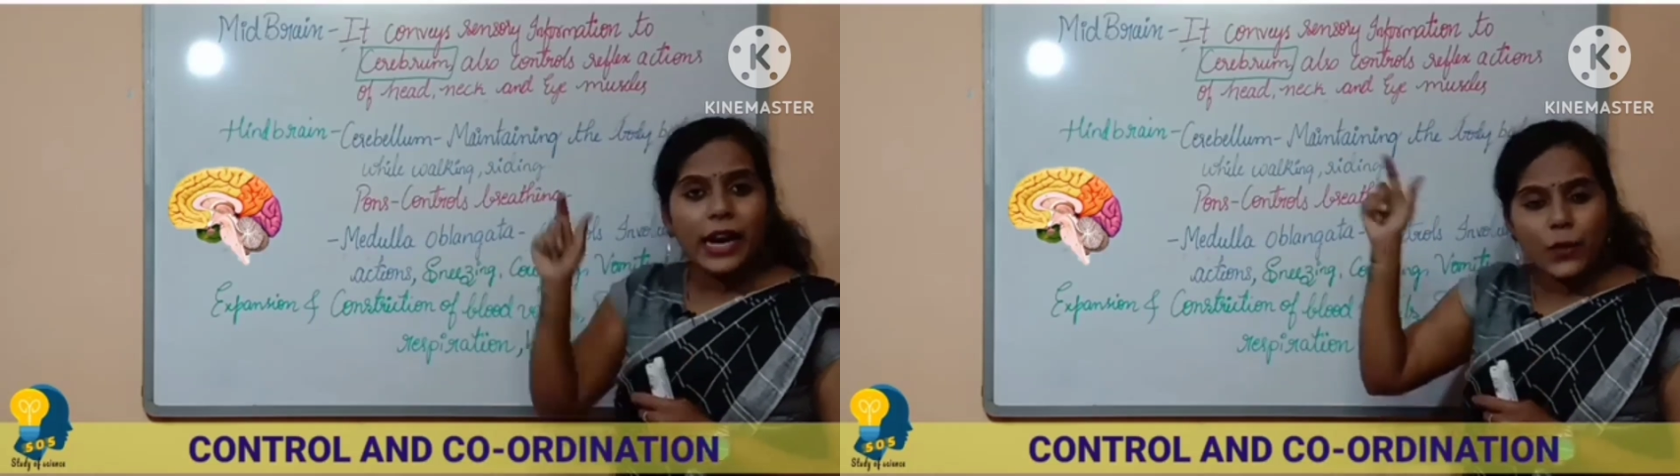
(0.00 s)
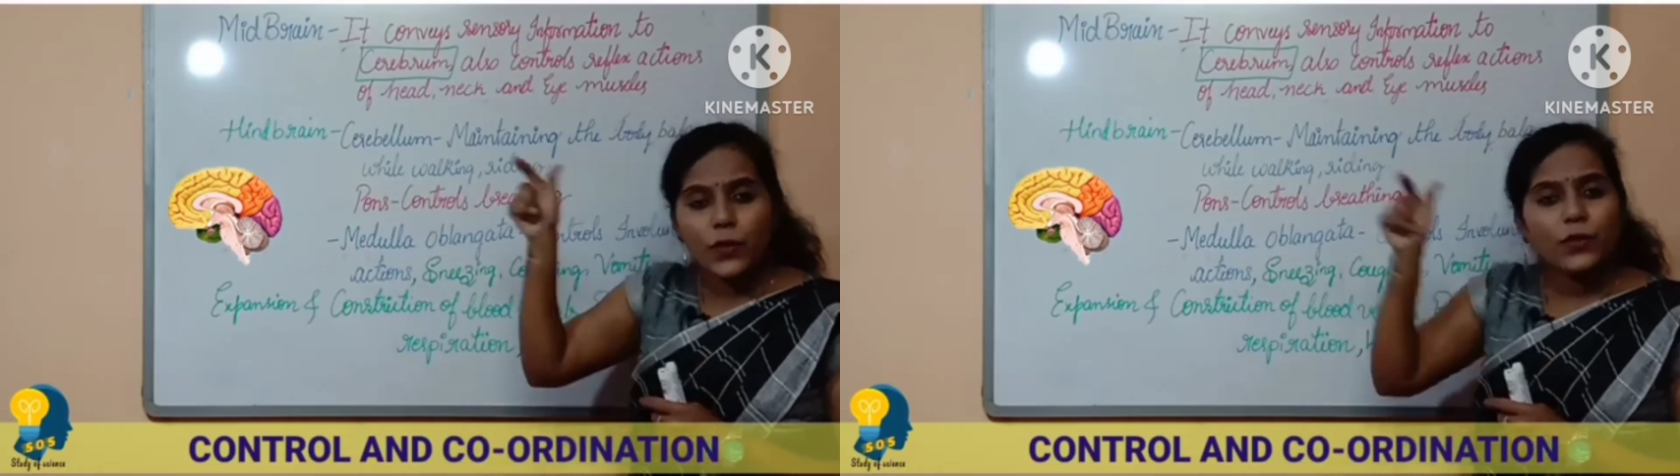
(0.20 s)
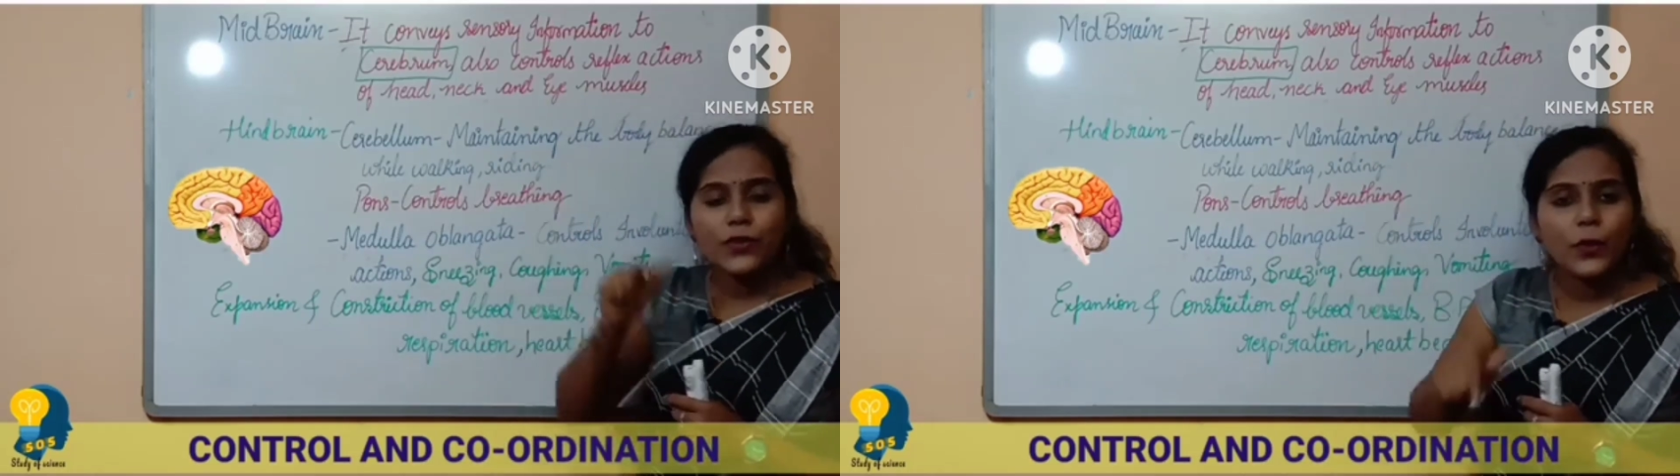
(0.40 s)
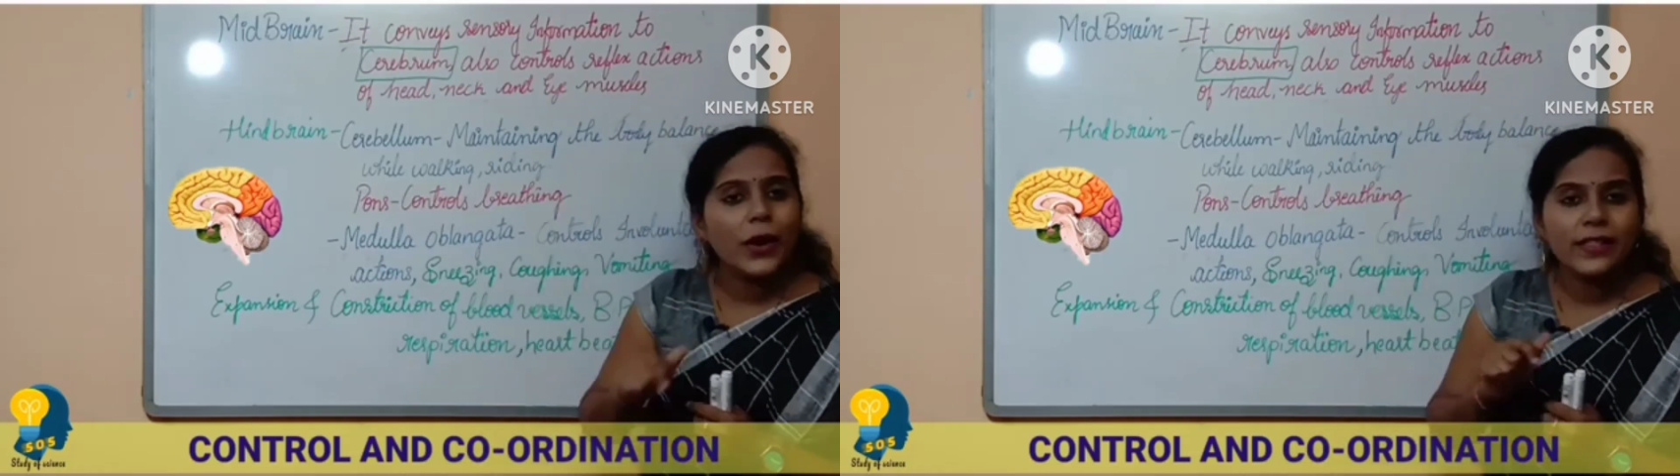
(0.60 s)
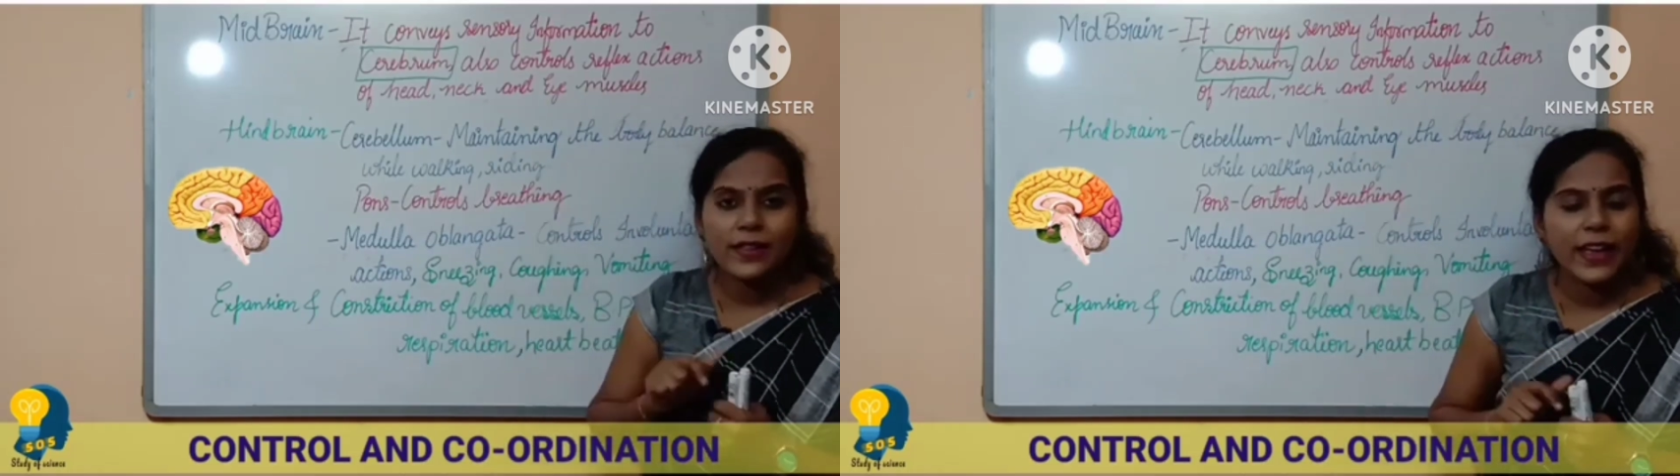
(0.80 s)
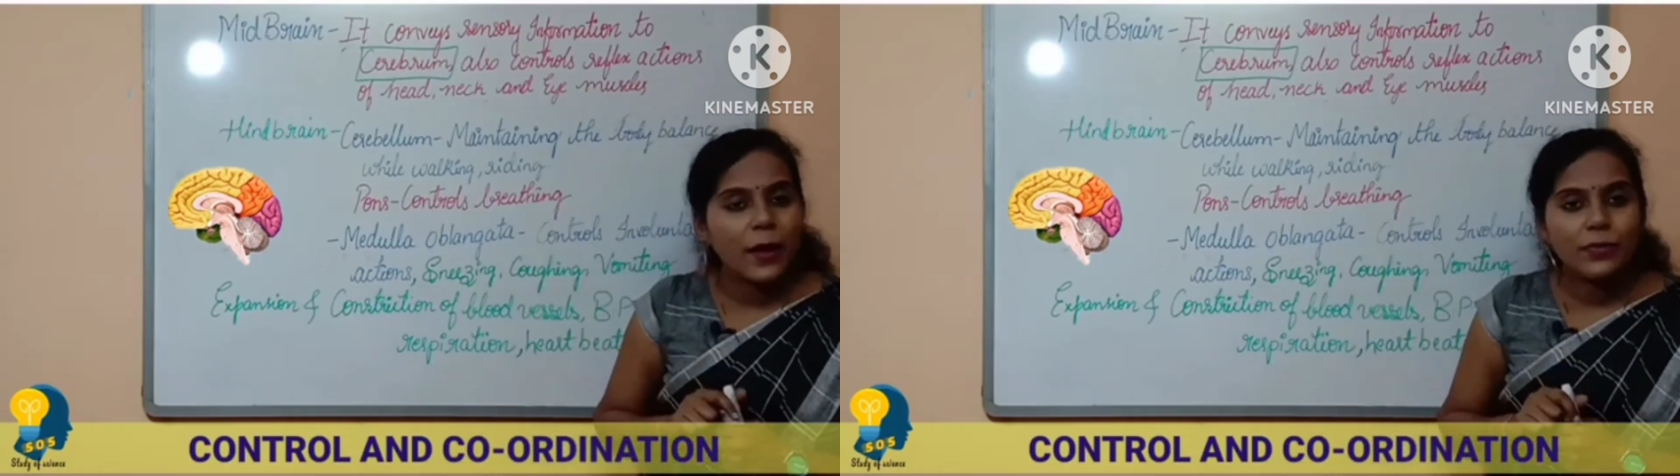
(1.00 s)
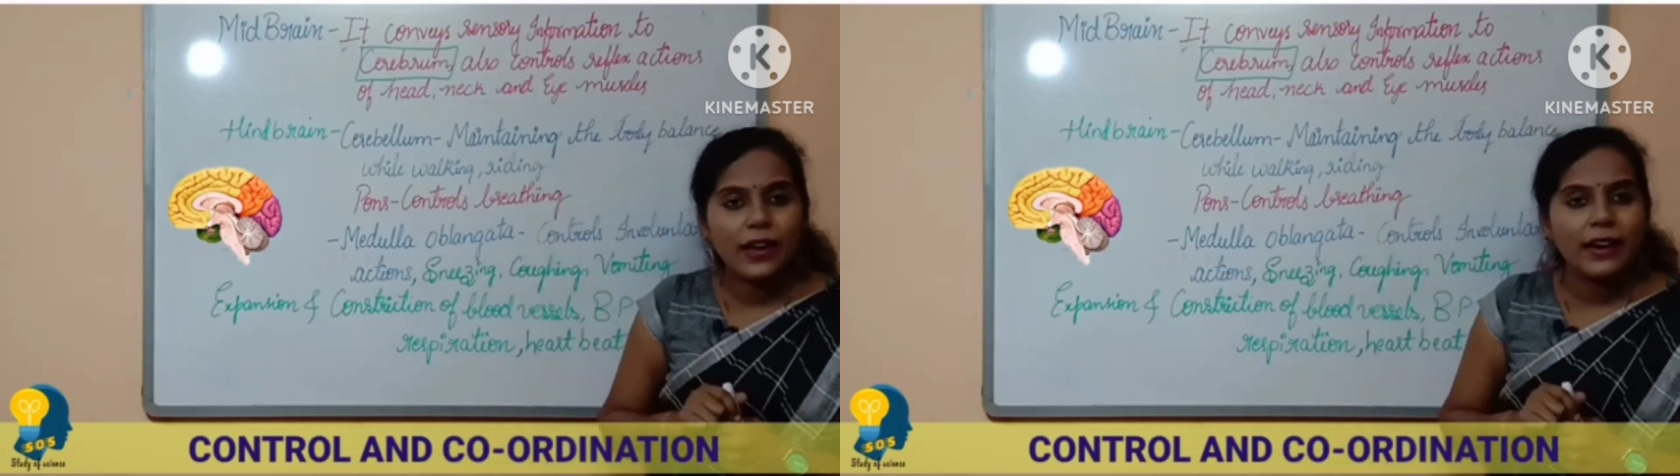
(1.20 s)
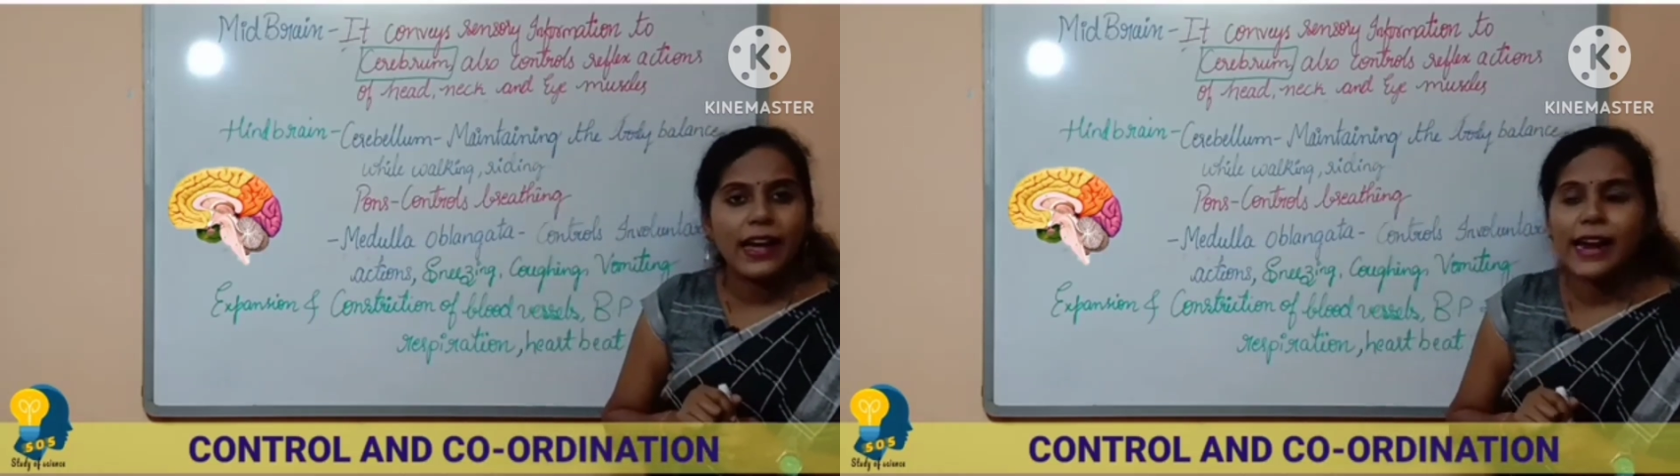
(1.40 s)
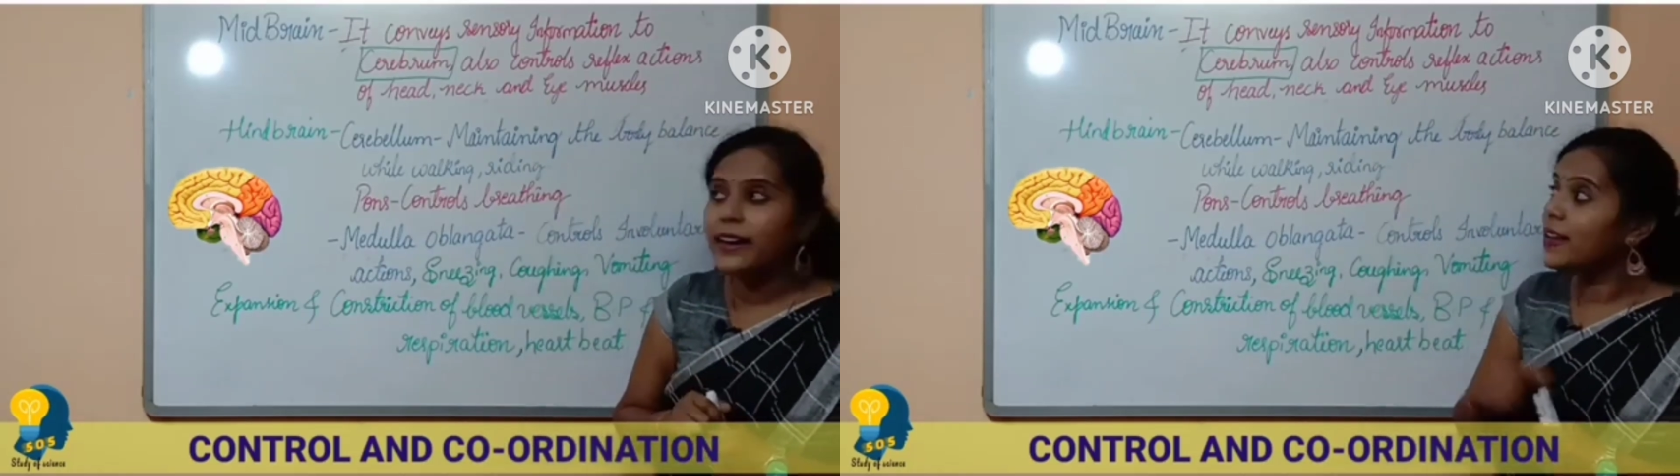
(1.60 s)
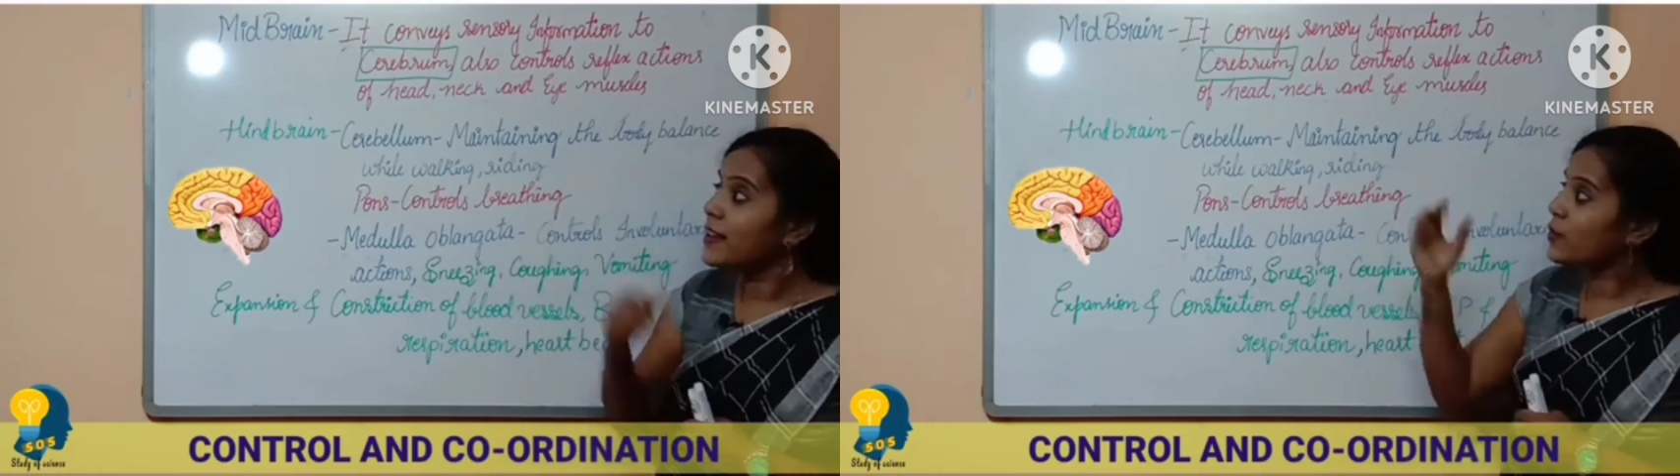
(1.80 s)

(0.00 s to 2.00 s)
It was also doing the same thing, right?